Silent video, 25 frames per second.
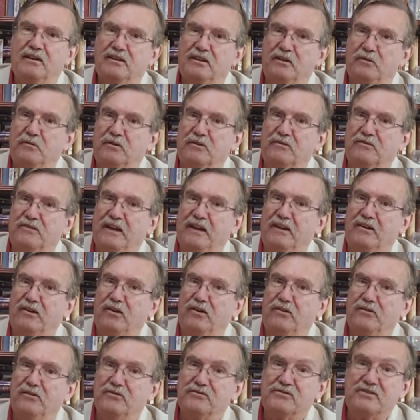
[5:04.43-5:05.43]
you would have had
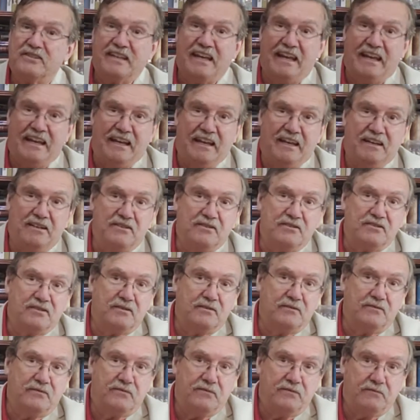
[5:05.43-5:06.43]
all those cans
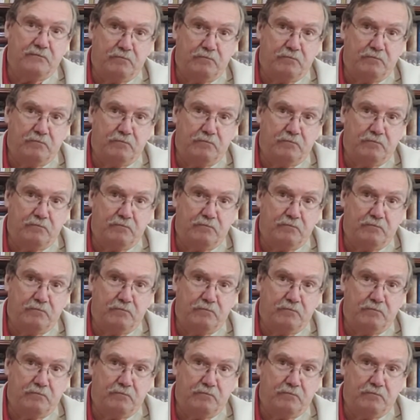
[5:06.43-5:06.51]
of